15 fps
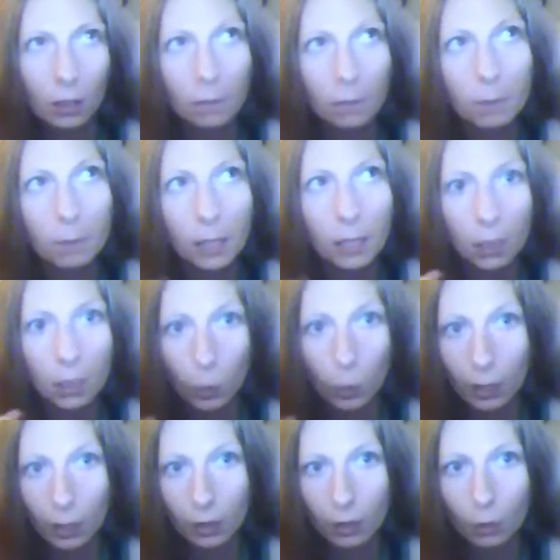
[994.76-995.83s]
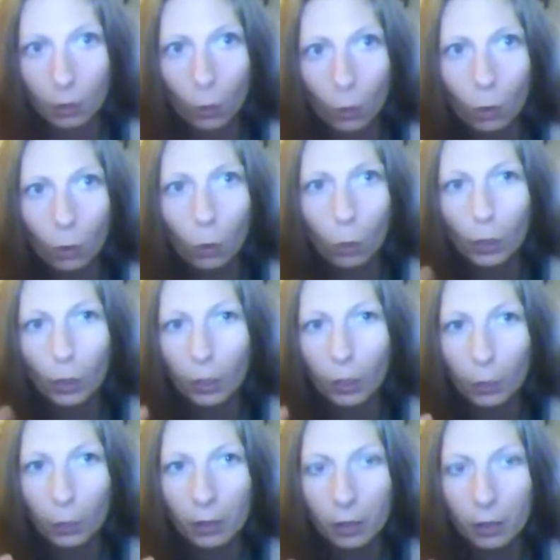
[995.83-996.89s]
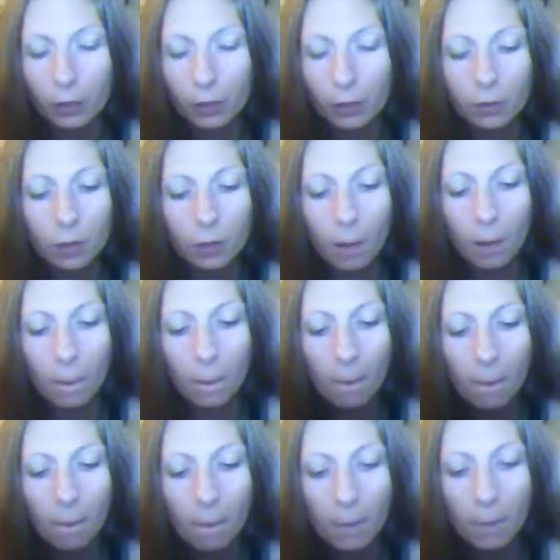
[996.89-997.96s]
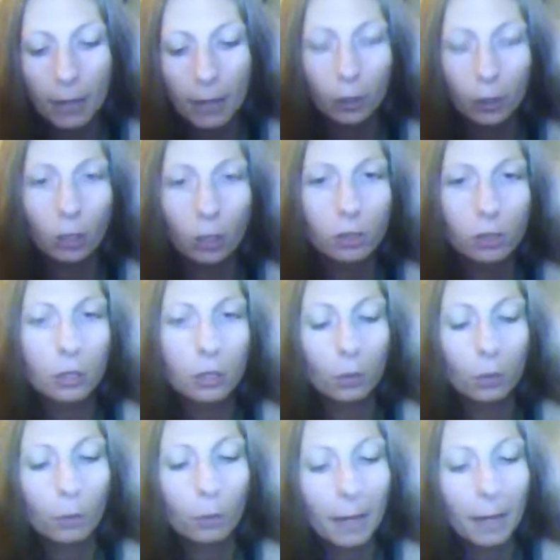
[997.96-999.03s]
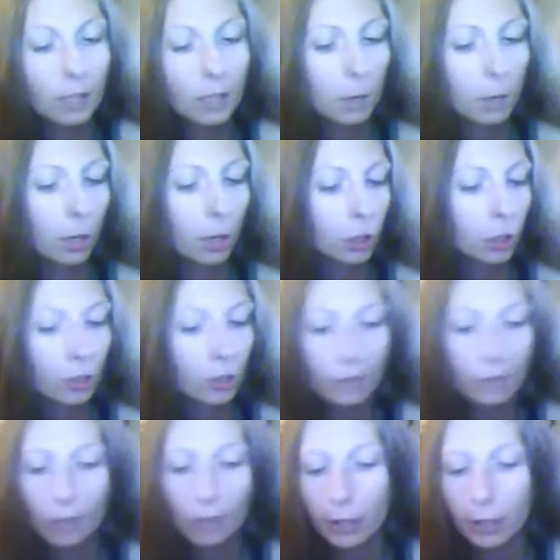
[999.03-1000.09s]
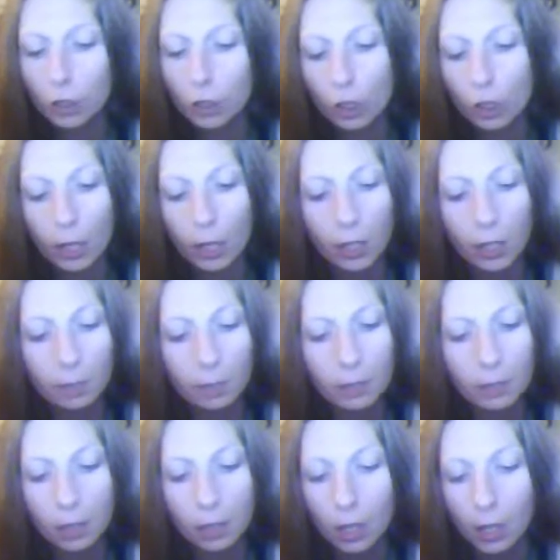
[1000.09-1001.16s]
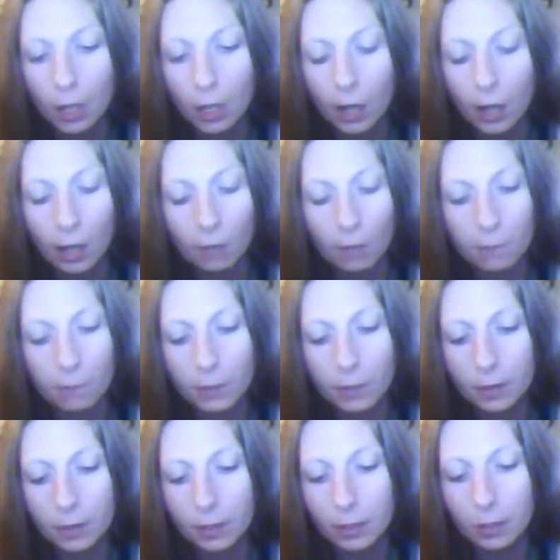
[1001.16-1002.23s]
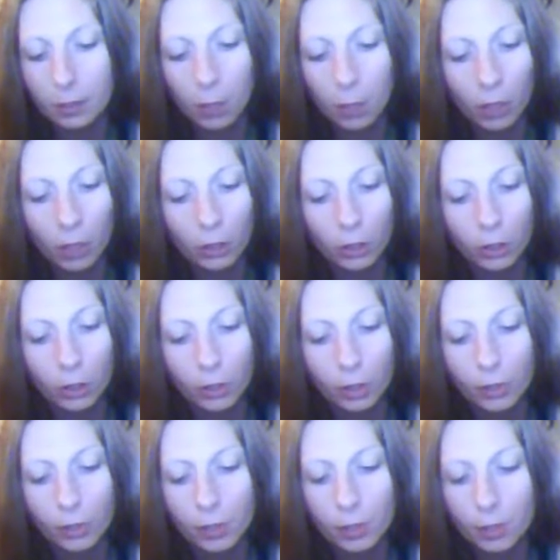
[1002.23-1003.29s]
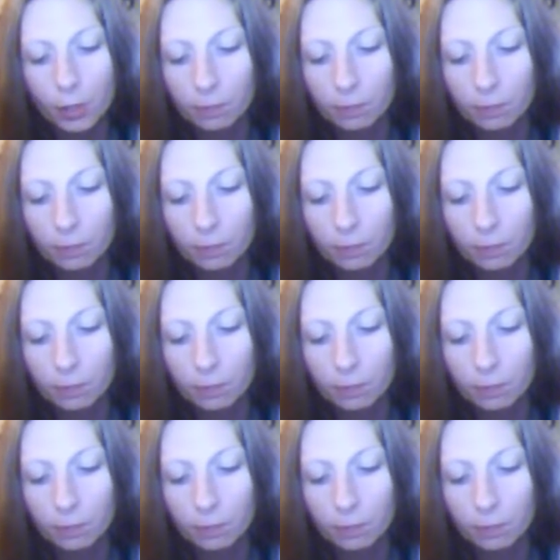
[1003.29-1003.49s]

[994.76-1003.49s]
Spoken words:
being with or working with in some manner. So romantic partners, friendships, business partners,